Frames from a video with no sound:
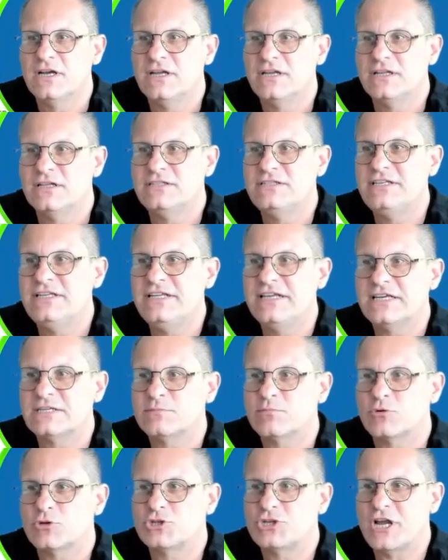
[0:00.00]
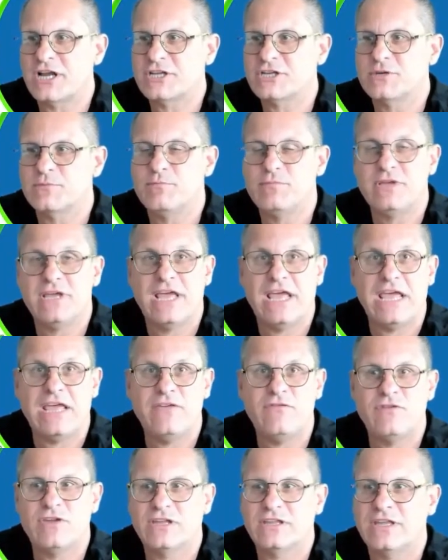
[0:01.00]
the CDS projection
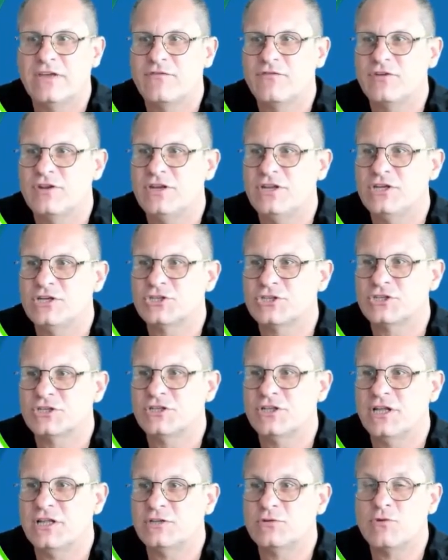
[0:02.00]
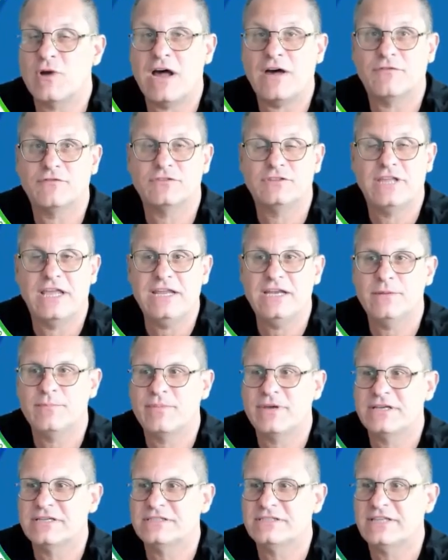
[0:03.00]
behavior definition, a draft
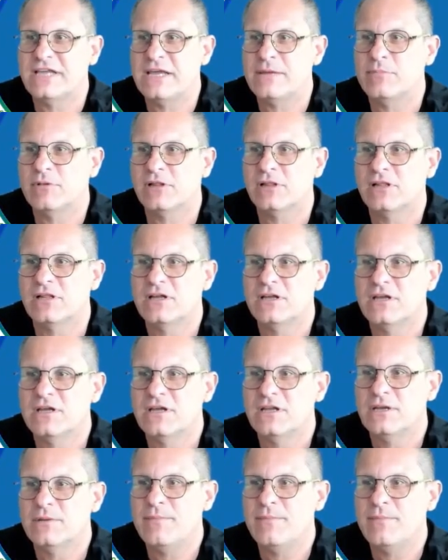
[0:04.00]
database table, the